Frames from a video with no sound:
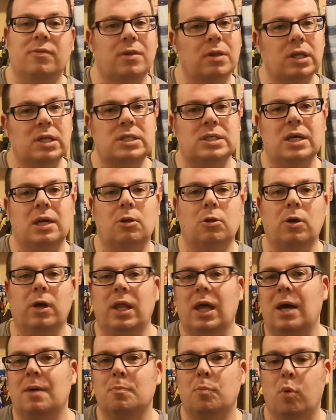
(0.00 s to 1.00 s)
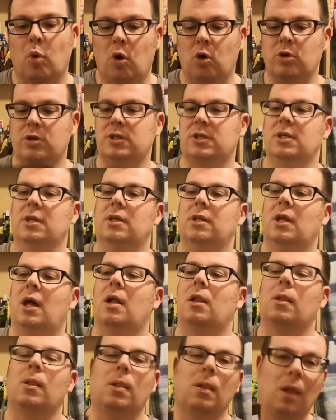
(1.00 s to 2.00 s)
let's take a look at that box, and I
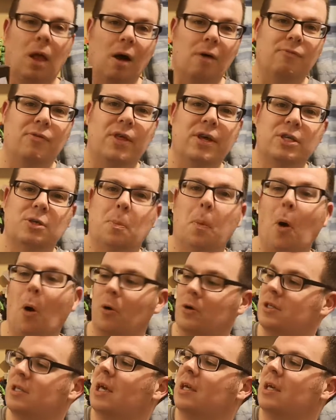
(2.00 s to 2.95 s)
love this box.